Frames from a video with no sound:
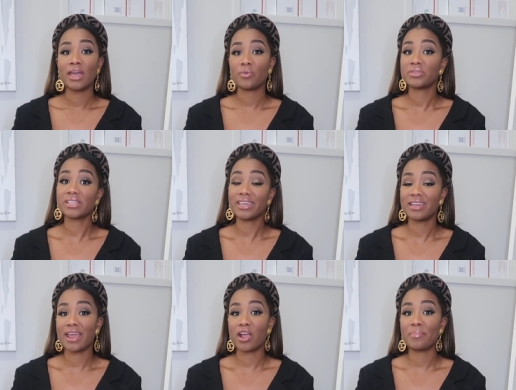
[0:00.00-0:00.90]
It was
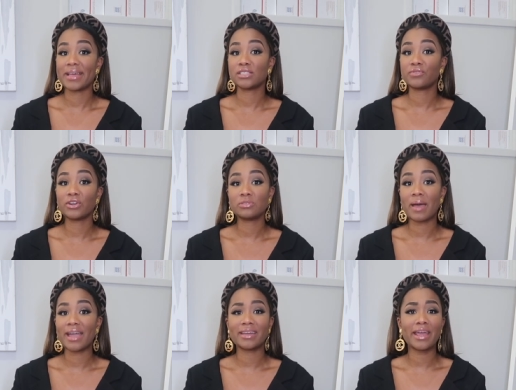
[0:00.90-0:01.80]
again Hermes' first
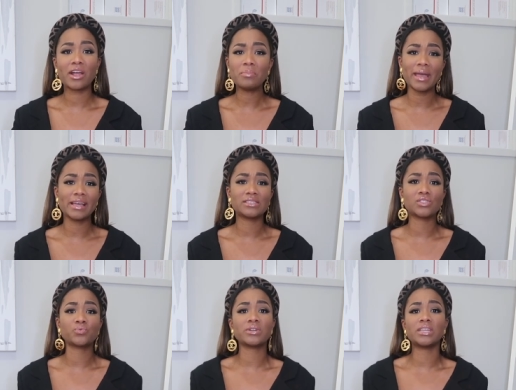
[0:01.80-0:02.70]
bag, and Hermes
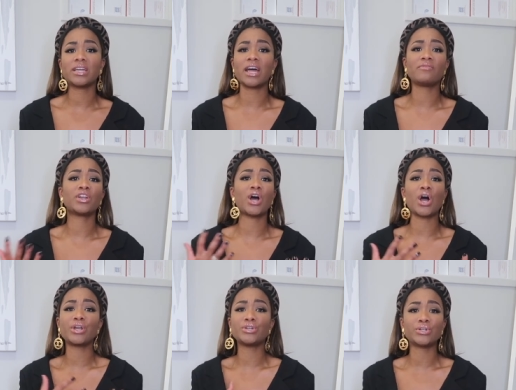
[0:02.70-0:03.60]
is really kind of an
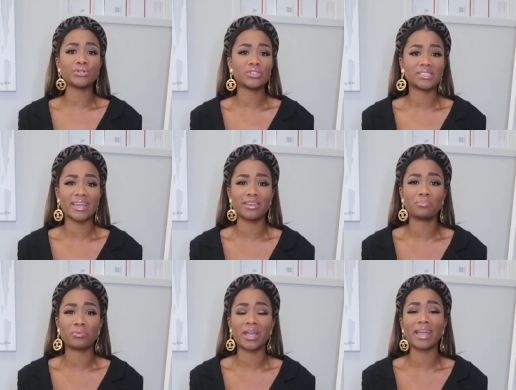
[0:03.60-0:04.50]

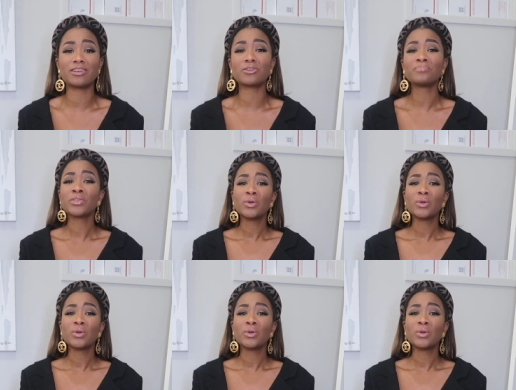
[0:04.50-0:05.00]
understated brand,